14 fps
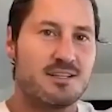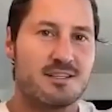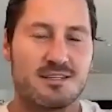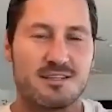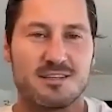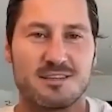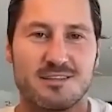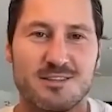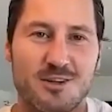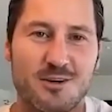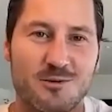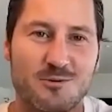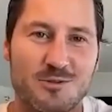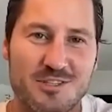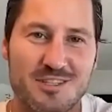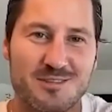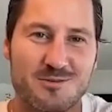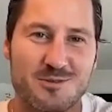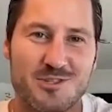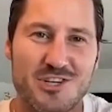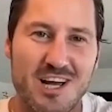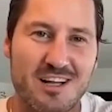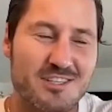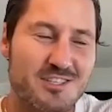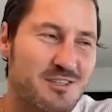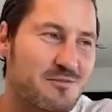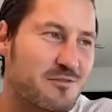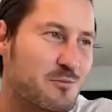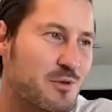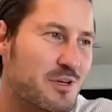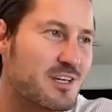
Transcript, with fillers: you know, it was it was challenging for me,